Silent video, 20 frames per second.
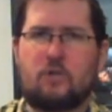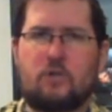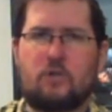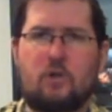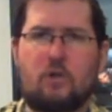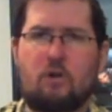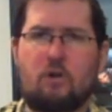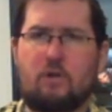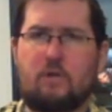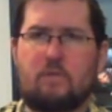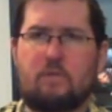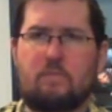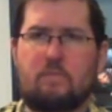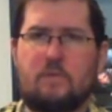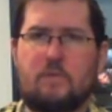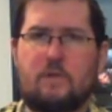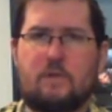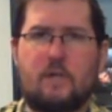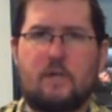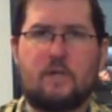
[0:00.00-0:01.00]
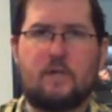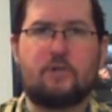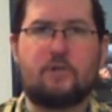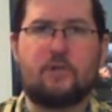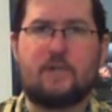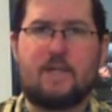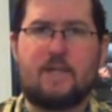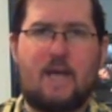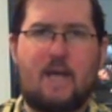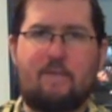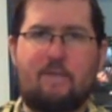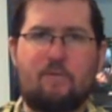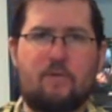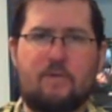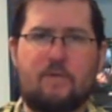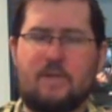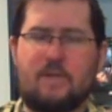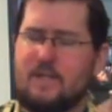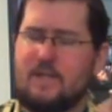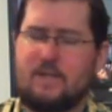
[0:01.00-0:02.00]
dark dungeon
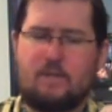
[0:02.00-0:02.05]
tavern.